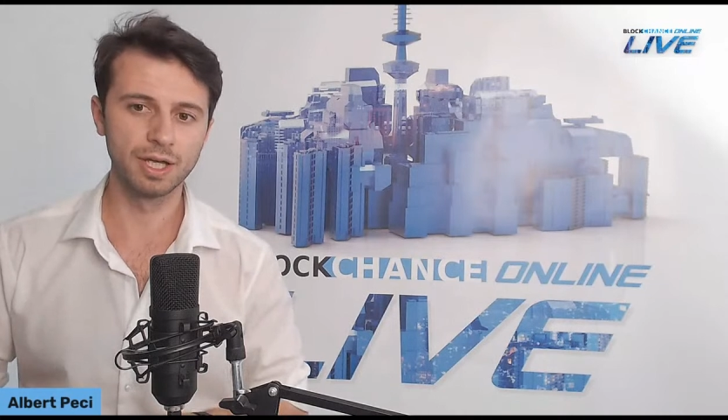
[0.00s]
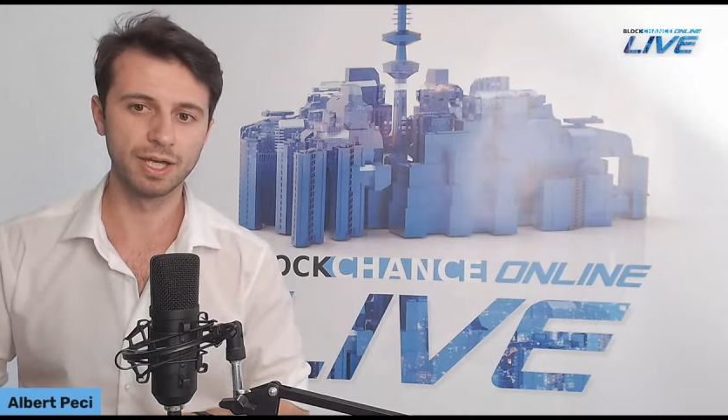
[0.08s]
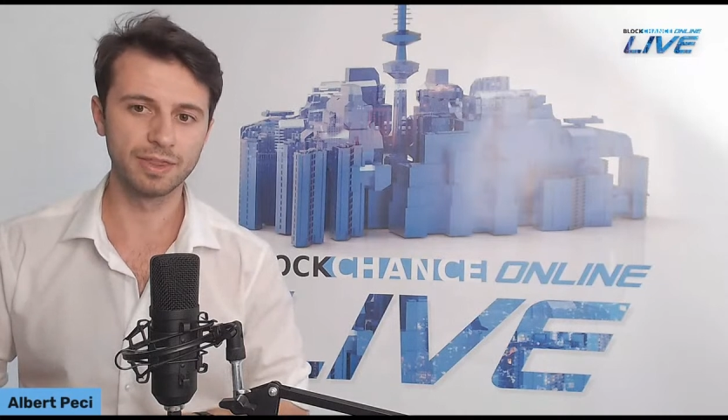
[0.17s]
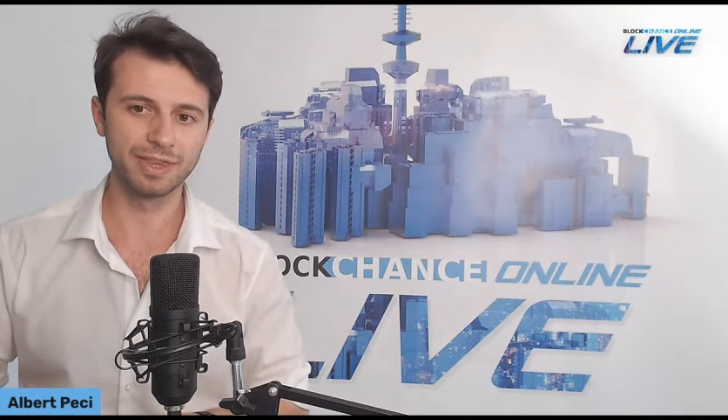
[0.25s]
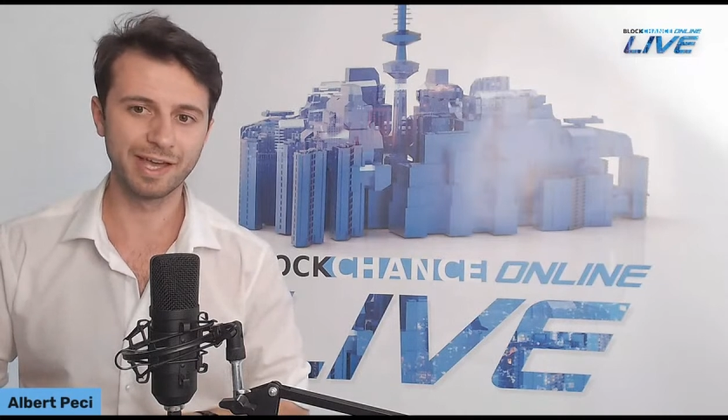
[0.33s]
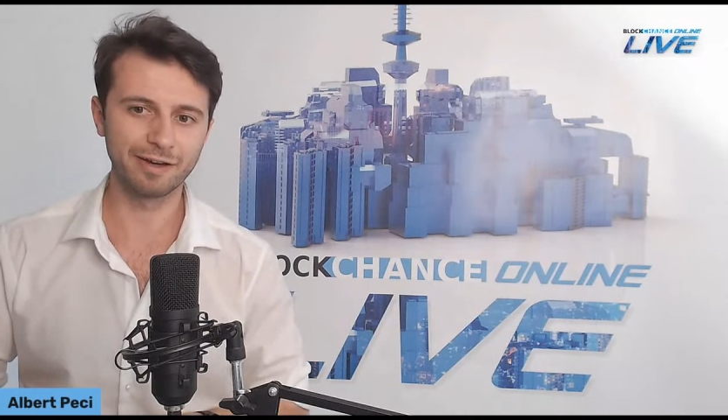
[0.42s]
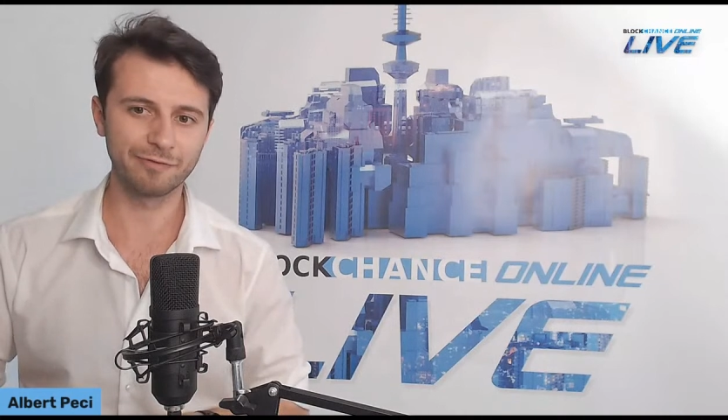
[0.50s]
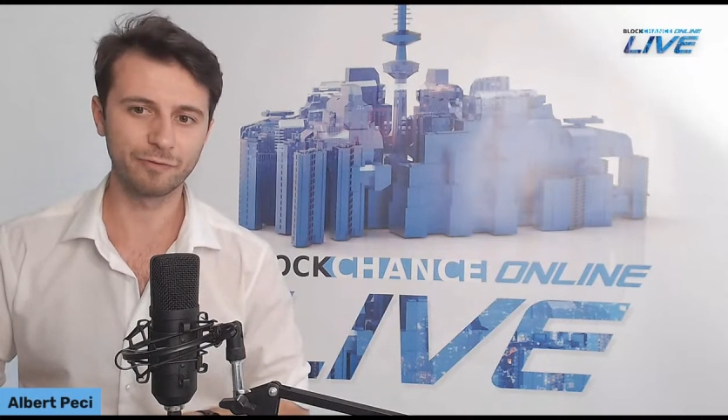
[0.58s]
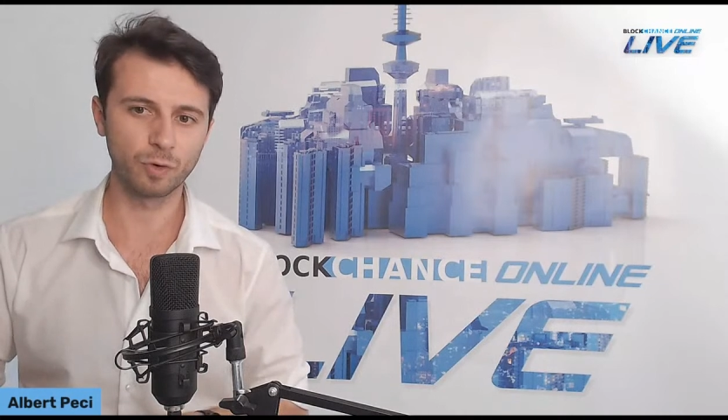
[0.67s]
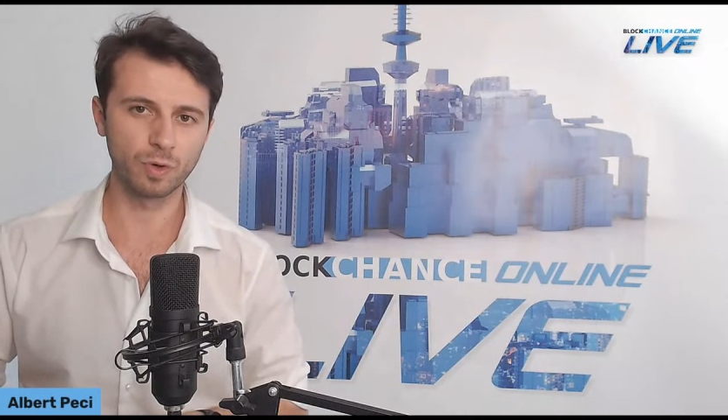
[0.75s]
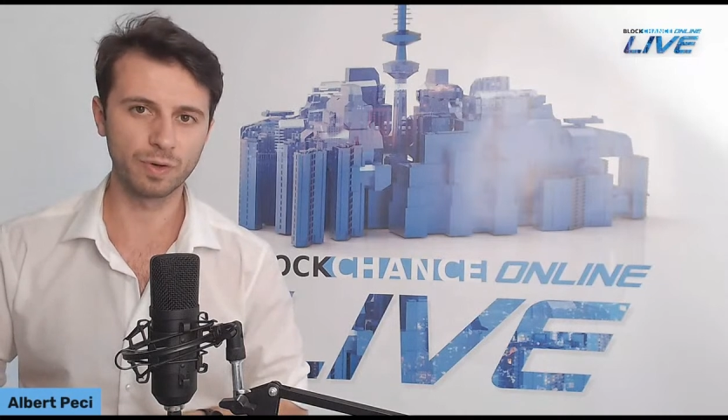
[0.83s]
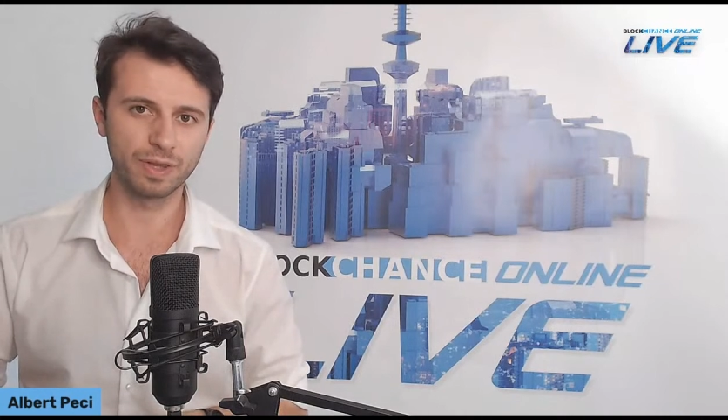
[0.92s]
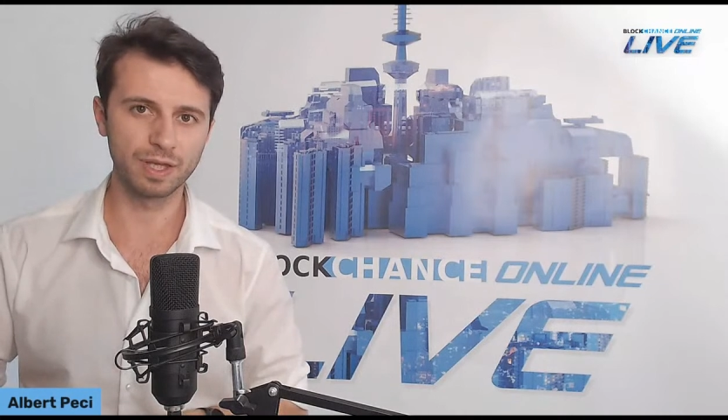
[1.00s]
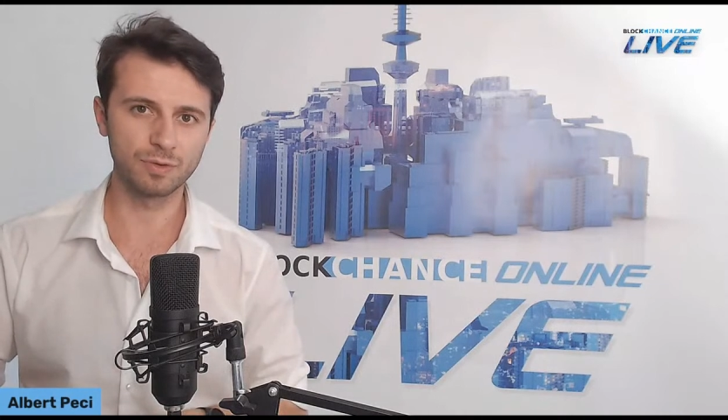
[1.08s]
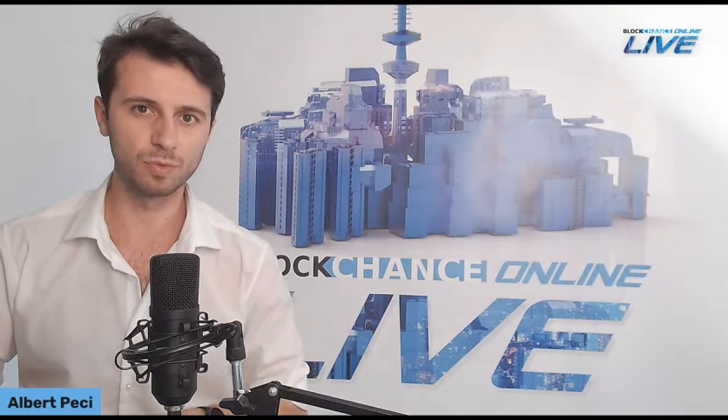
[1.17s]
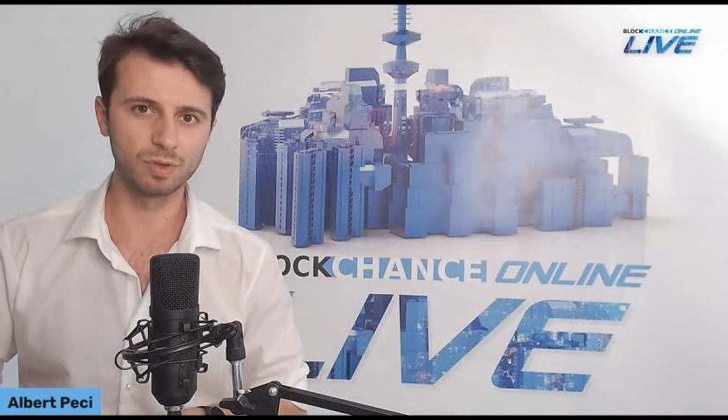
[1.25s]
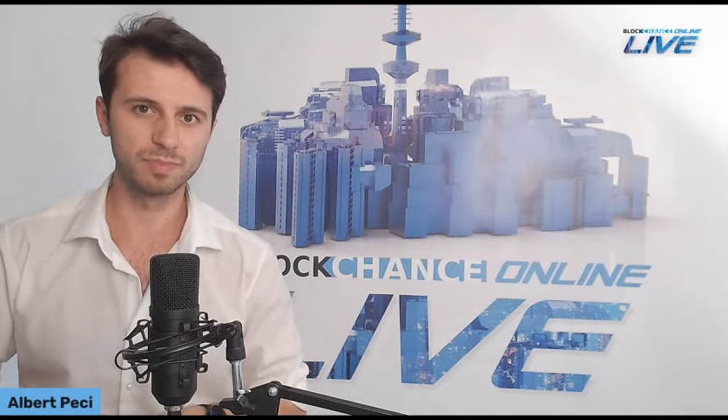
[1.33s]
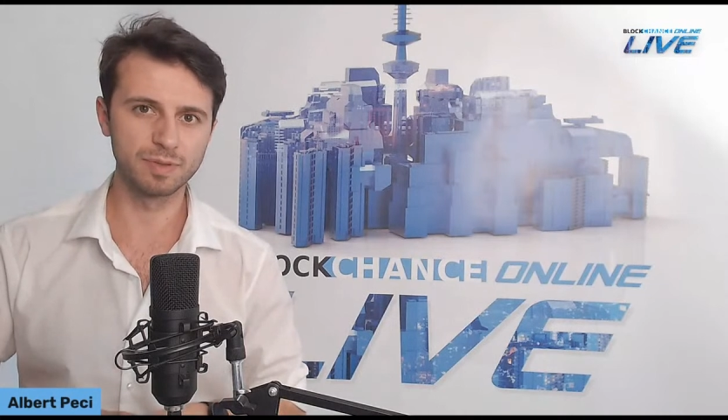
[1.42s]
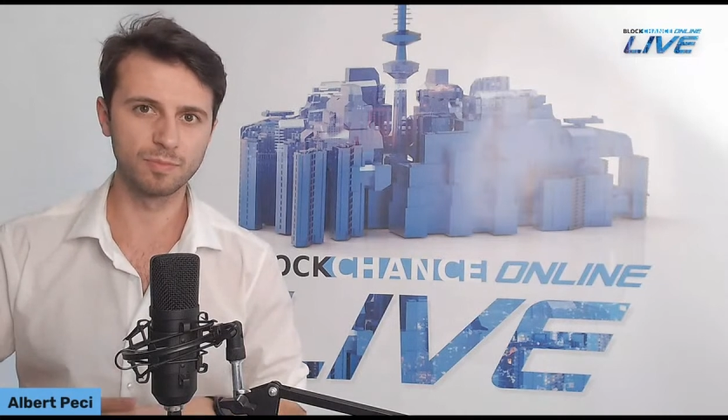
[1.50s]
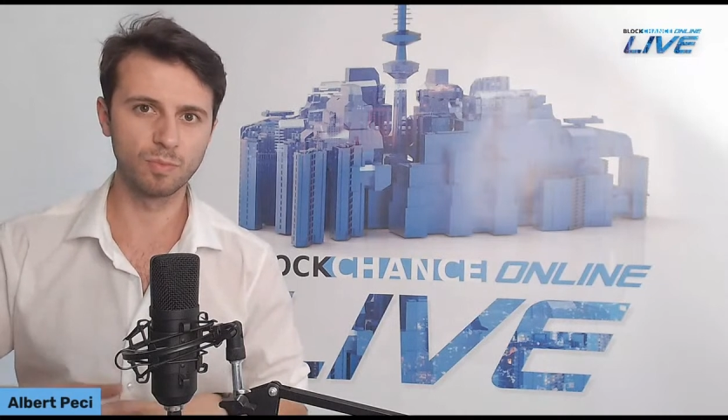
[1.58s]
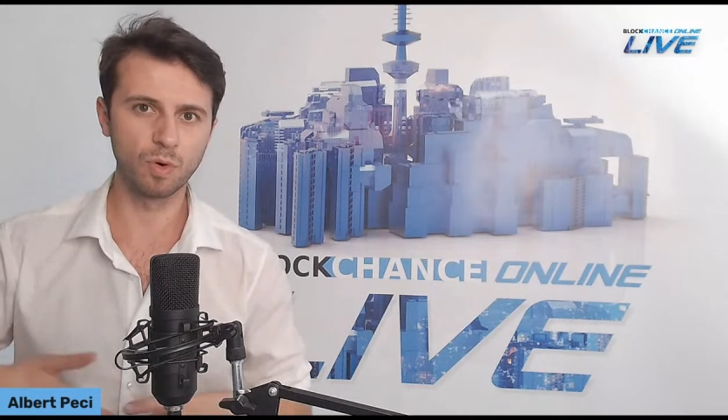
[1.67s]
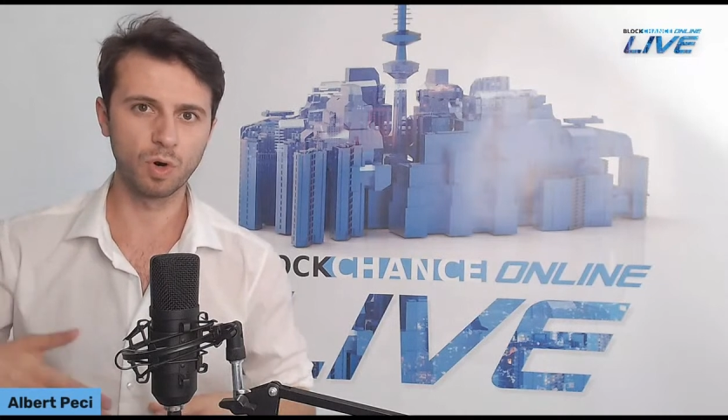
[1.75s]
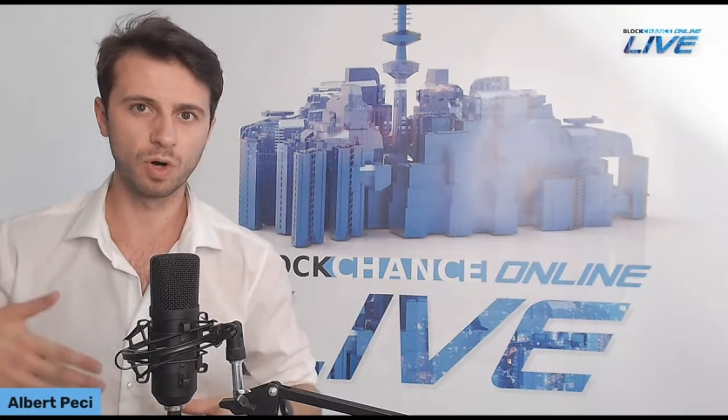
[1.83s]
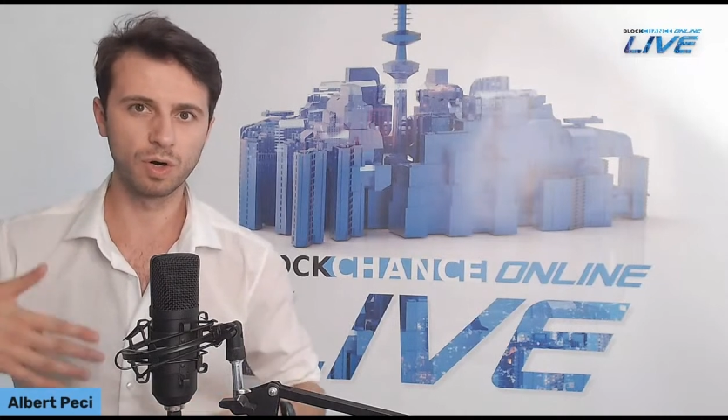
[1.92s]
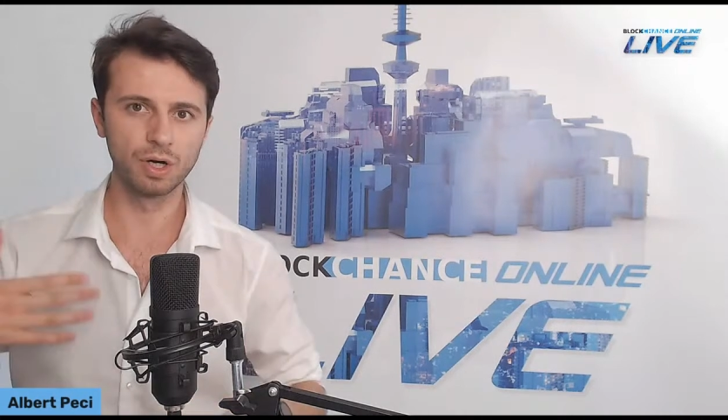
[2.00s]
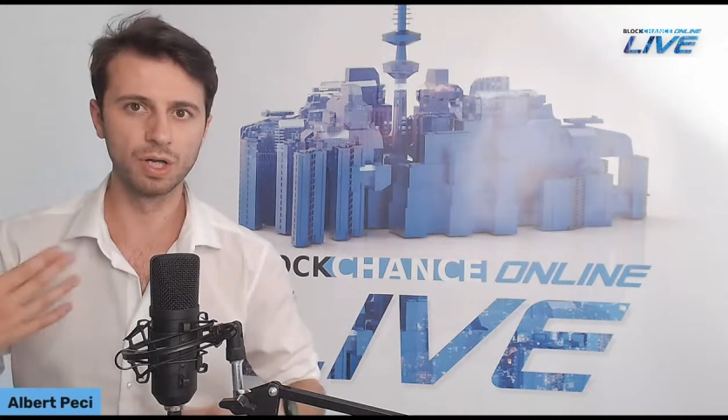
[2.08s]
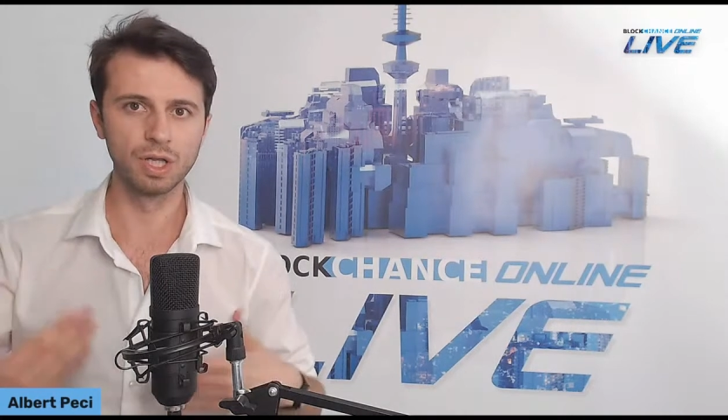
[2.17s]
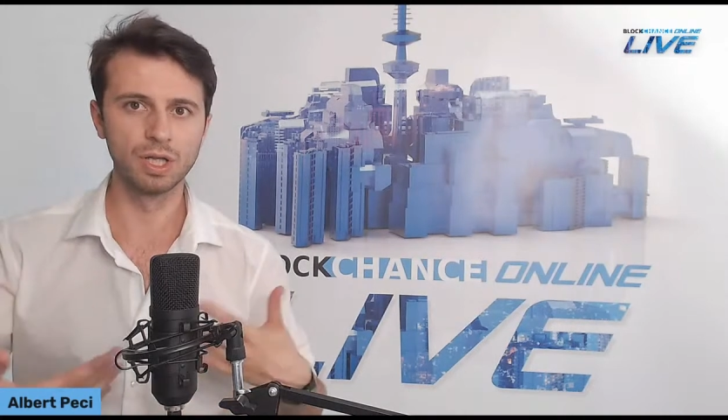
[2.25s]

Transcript: and therefore it will be more,